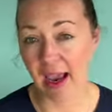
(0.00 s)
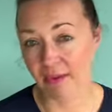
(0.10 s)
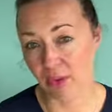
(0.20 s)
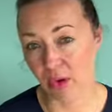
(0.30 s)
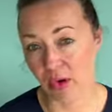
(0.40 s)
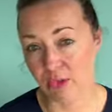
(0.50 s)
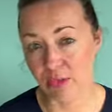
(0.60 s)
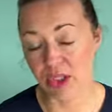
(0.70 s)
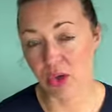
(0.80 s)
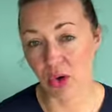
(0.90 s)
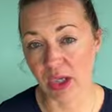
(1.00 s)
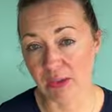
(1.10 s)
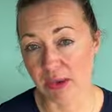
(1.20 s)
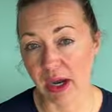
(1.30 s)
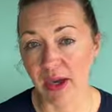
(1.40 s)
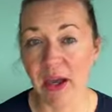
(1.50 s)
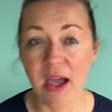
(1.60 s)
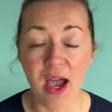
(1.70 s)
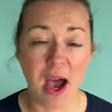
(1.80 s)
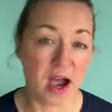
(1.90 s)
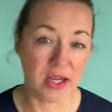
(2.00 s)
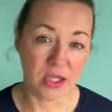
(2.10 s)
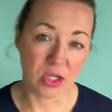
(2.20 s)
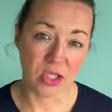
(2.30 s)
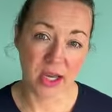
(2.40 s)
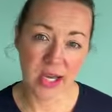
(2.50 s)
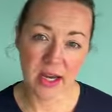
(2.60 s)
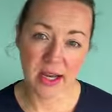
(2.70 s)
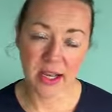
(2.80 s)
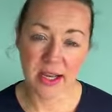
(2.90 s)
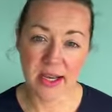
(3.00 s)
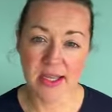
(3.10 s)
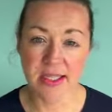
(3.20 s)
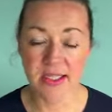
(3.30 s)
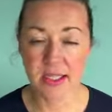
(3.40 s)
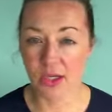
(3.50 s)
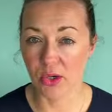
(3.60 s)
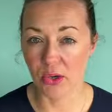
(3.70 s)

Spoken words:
Everyone was talking about high touch areas,